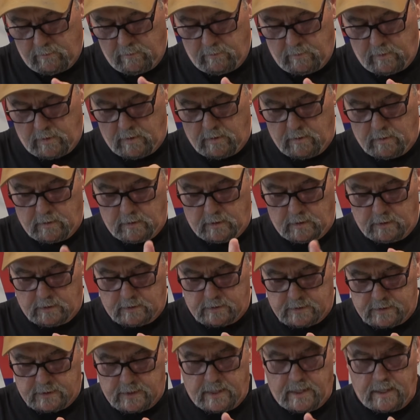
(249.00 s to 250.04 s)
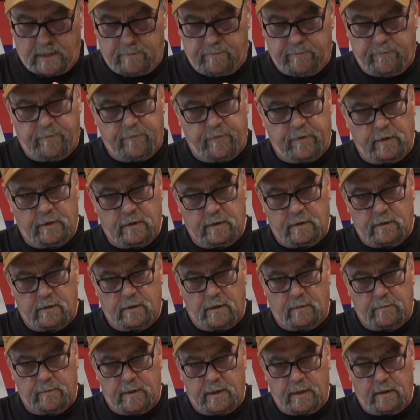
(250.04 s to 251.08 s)
Here's a little snap, feel it
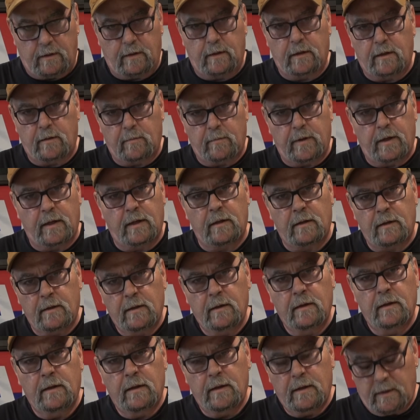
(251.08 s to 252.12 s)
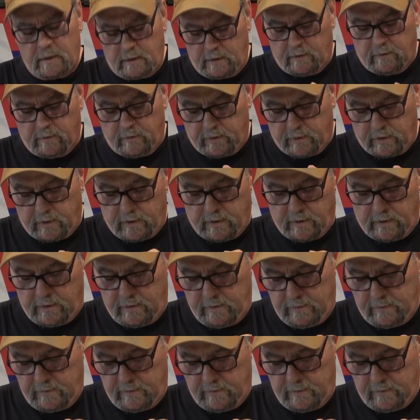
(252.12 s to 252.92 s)
drop down a little bit, you know you're good.